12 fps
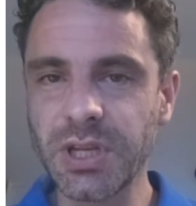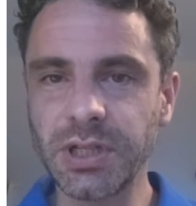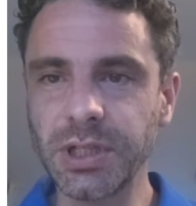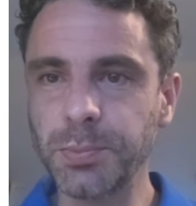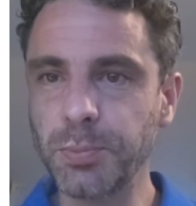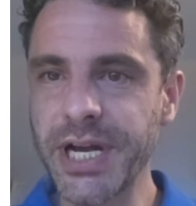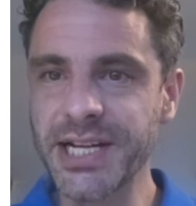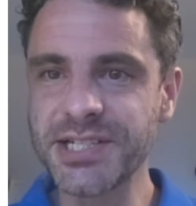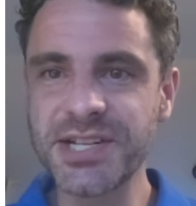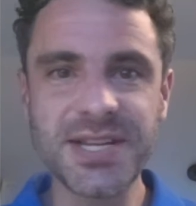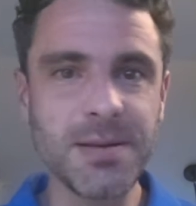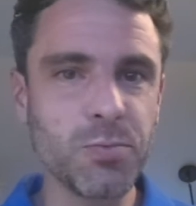You
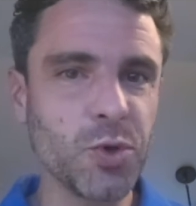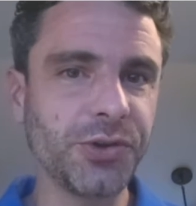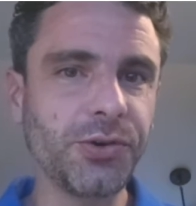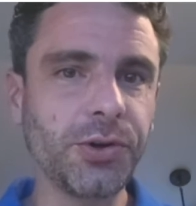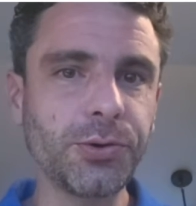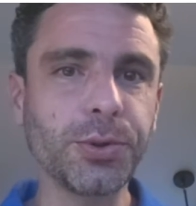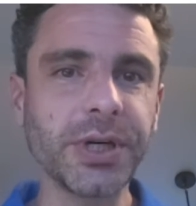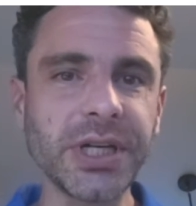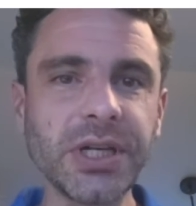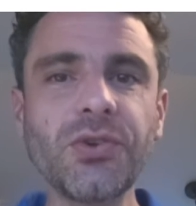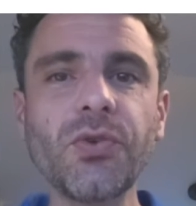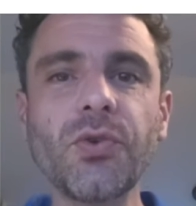practice them once or
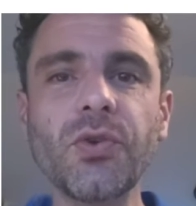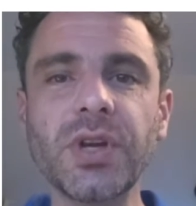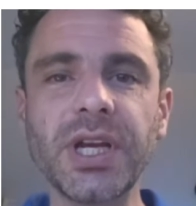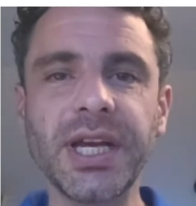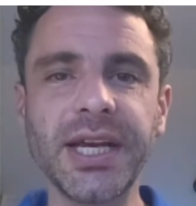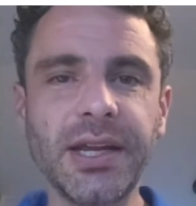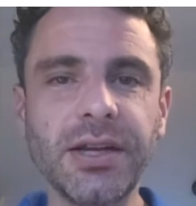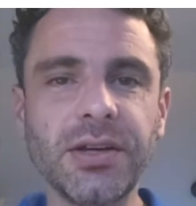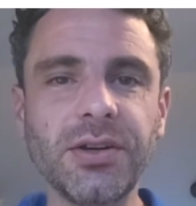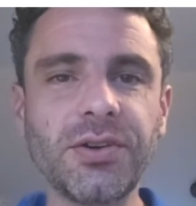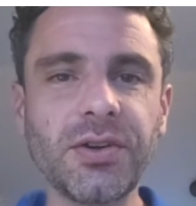twice, and